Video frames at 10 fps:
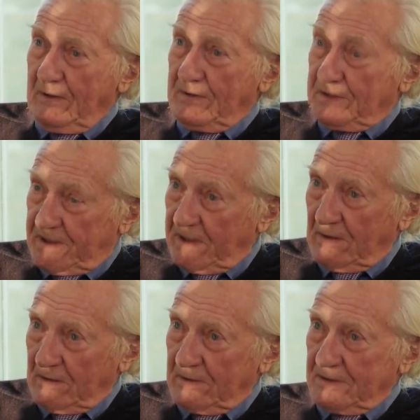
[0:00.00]
the
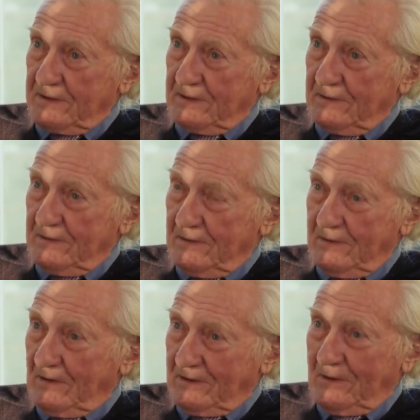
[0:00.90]
skills,
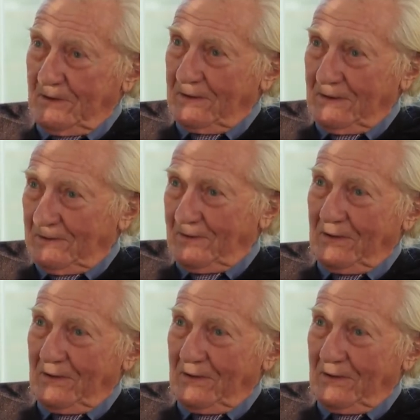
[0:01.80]
not a